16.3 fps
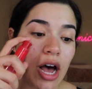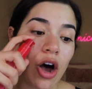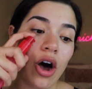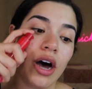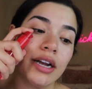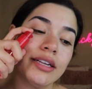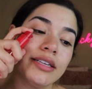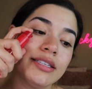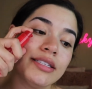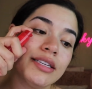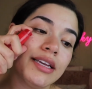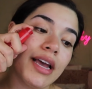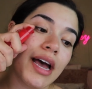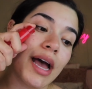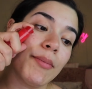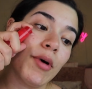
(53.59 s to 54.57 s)

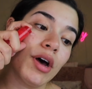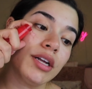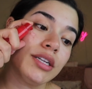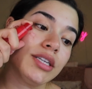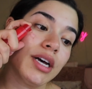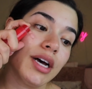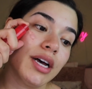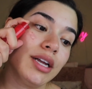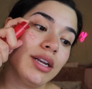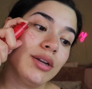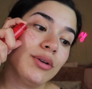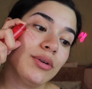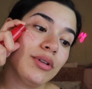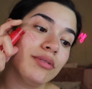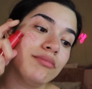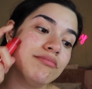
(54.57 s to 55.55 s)
Honestly, I bought a
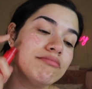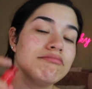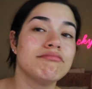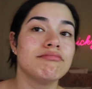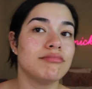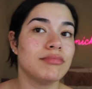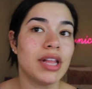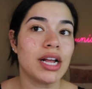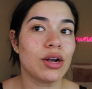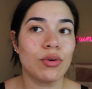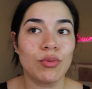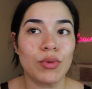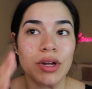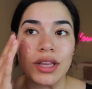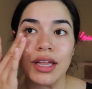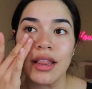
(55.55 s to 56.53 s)
ton like
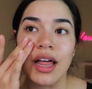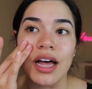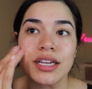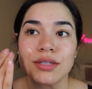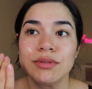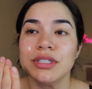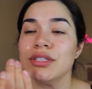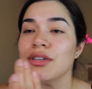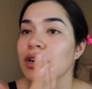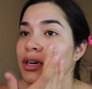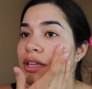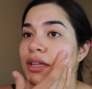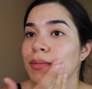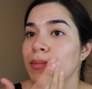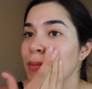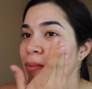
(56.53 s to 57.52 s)
when they last restocked
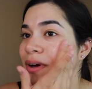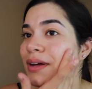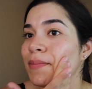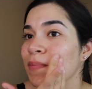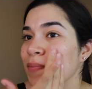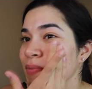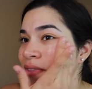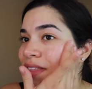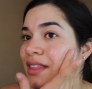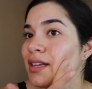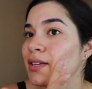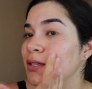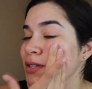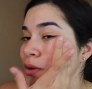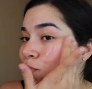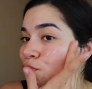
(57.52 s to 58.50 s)
them, but
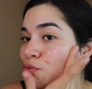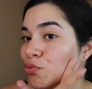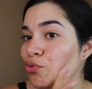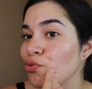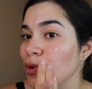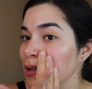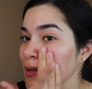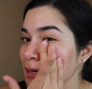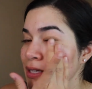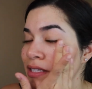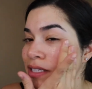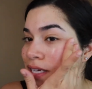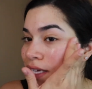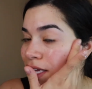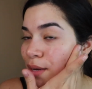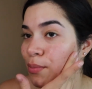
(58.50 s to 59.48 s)
this is a really
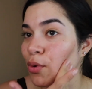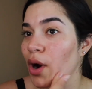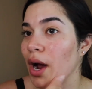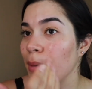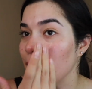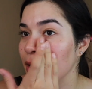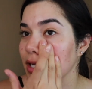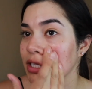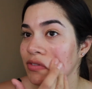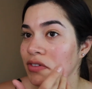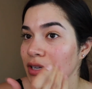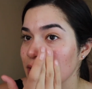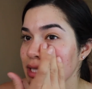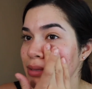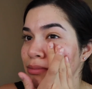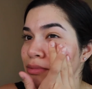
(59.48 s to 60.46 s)
sticky primer. It's
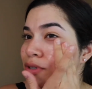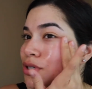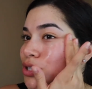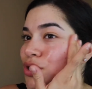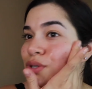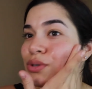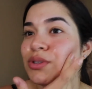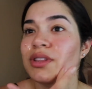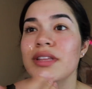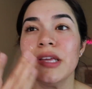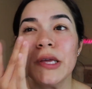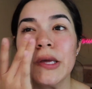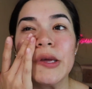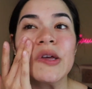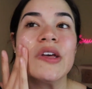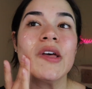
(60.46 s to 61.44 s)
very similar to the
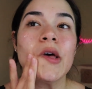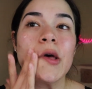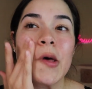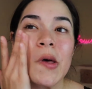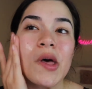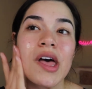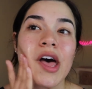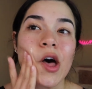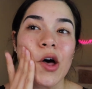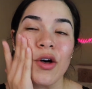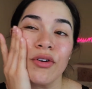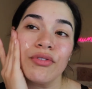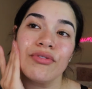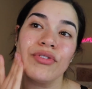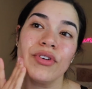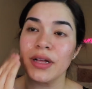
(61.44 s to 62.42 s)

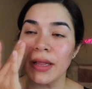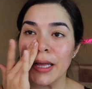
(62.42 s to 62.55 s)
e.l.f.